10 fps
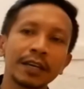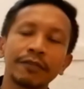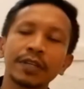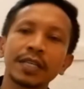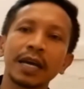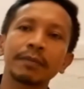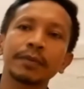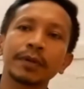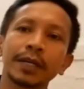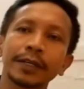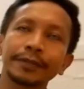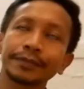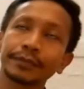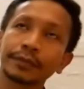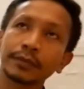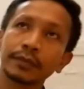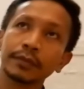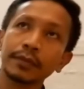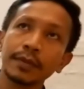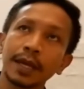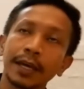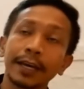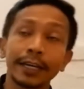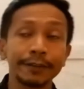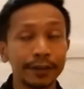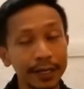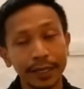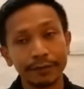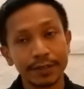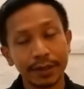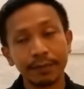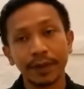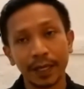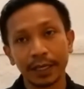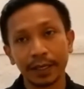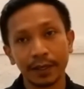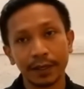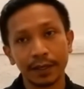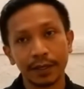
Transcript: Here, for example, like if I have something